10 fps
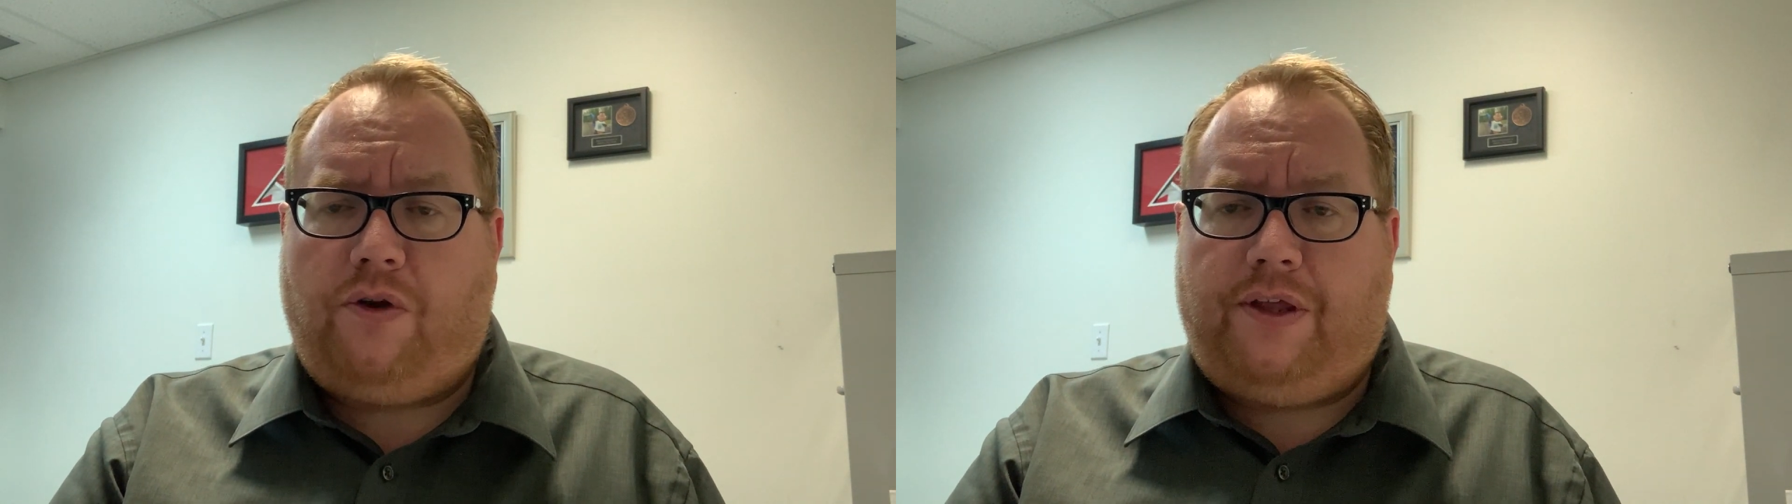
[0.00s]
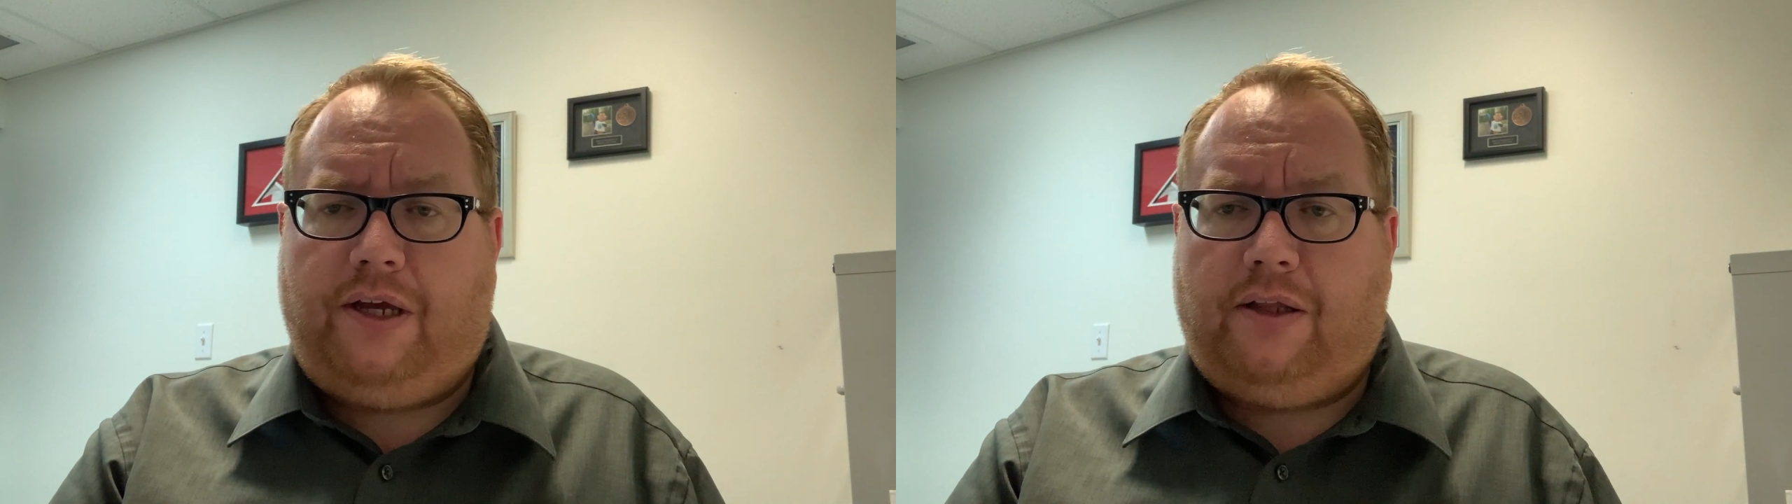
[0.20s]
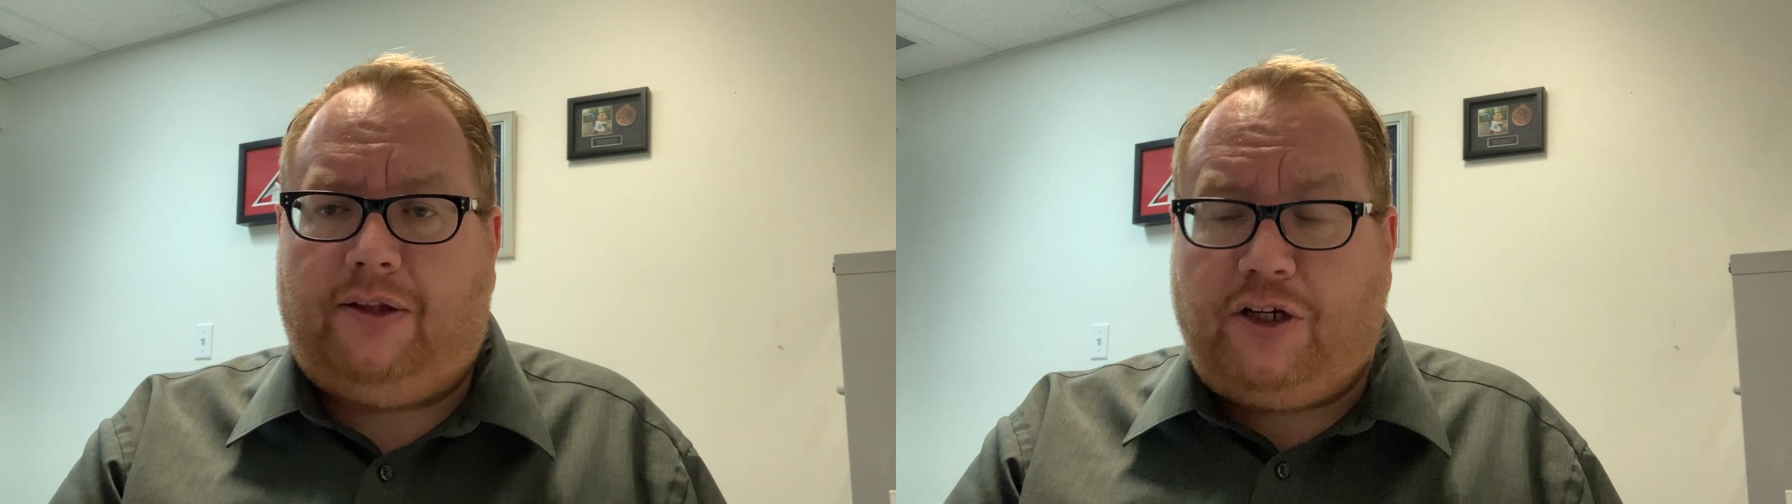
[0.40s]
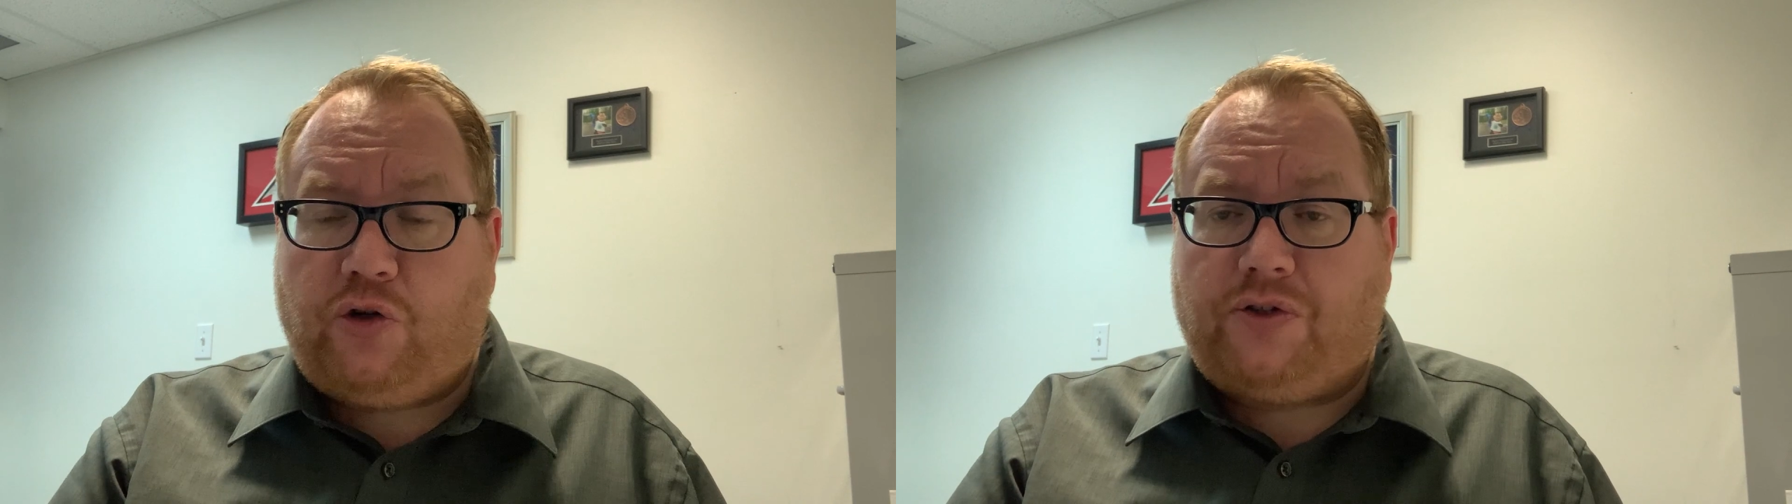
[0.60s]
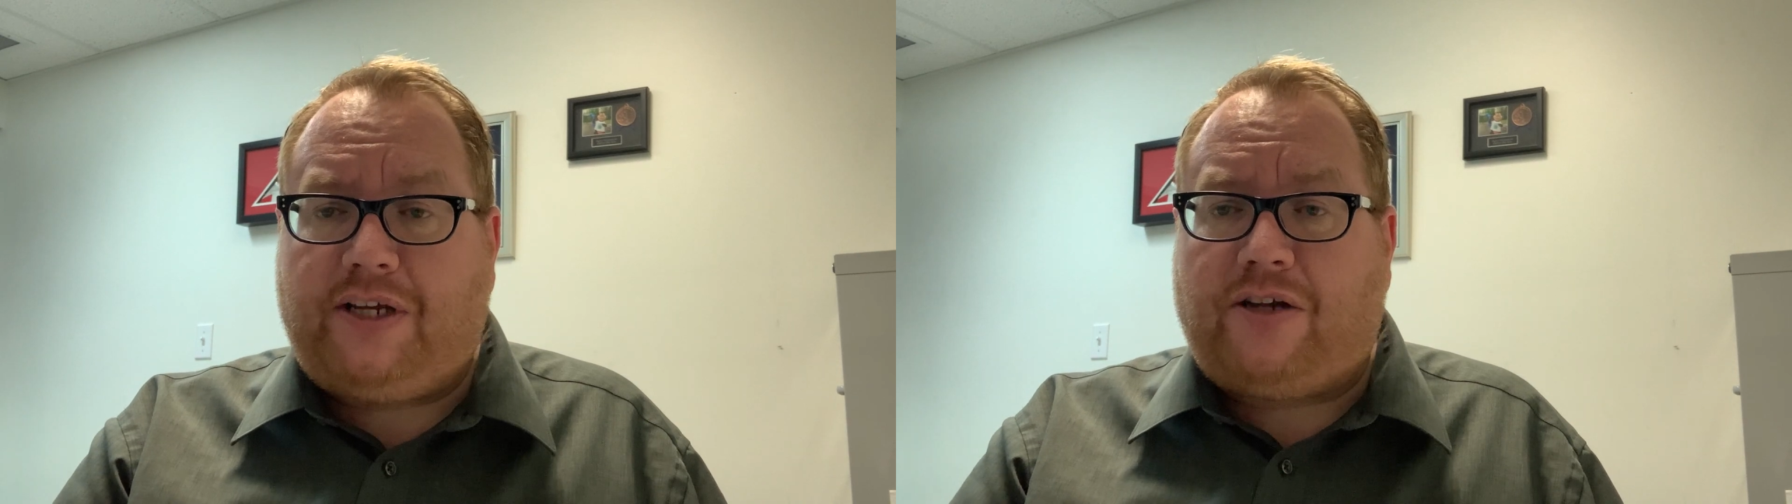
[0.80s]
the
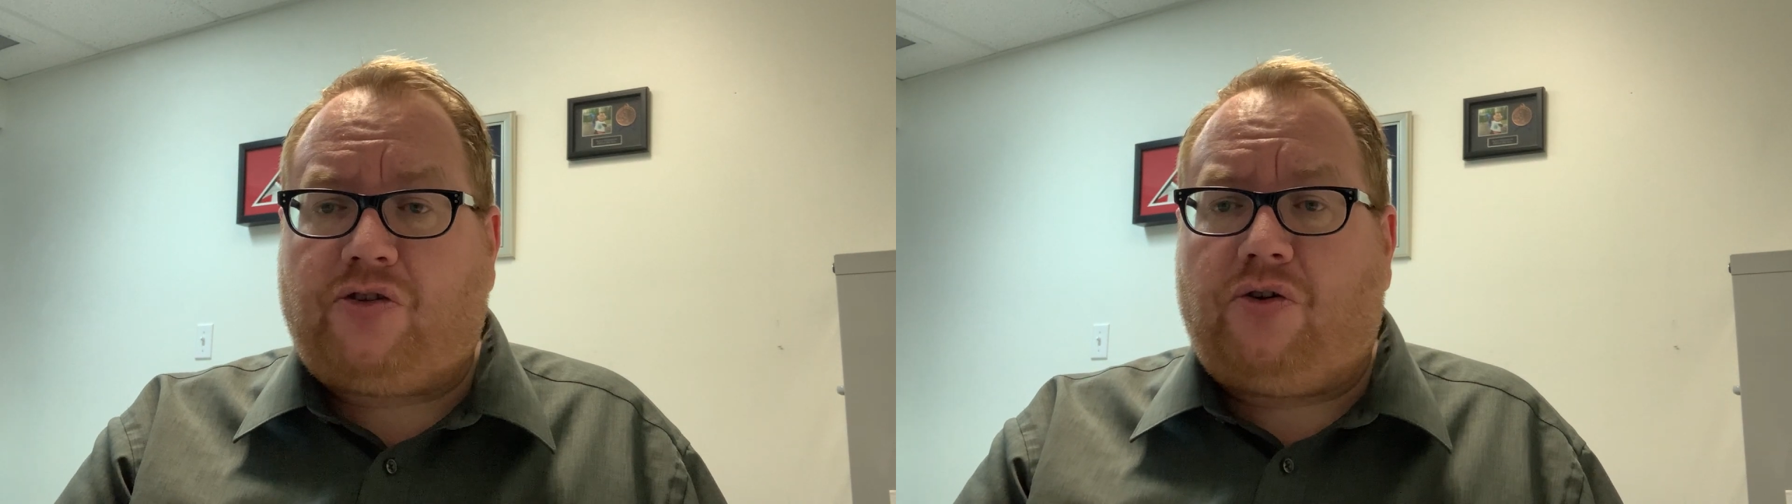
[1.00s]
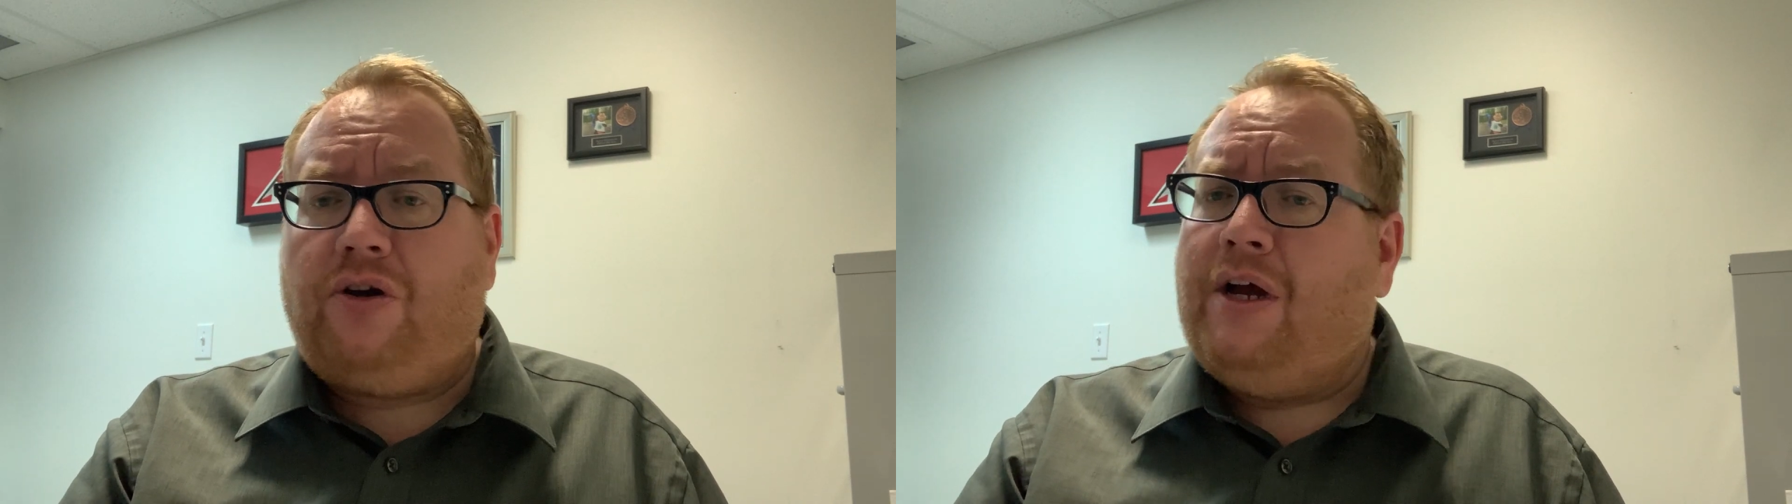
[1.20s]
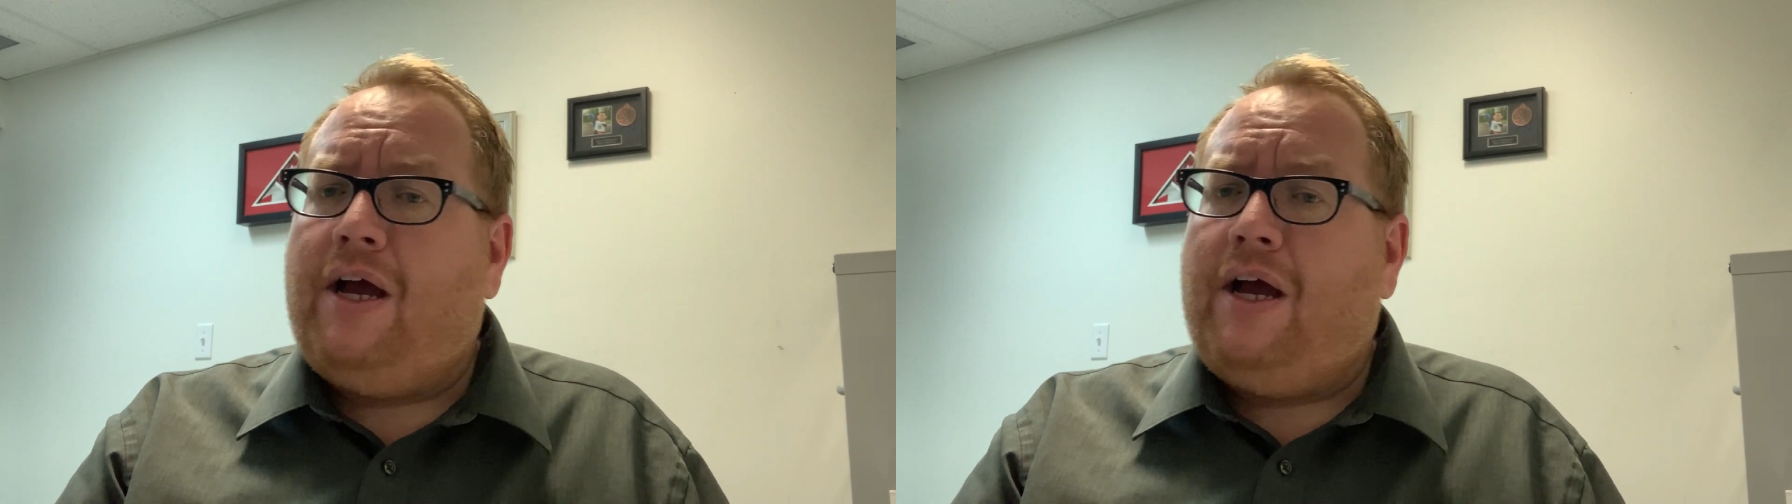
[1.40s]
Leisure Center.